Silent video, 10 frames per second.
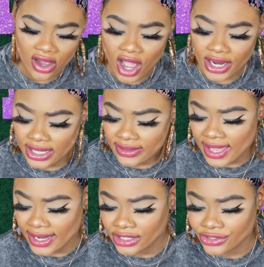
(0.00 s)
on it
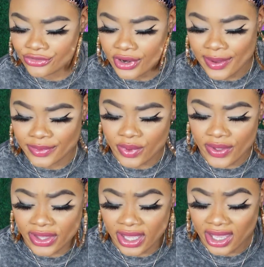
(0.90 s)
that describes
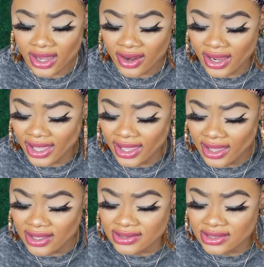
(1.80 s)
what the hair
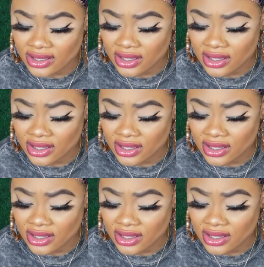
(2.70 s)
is,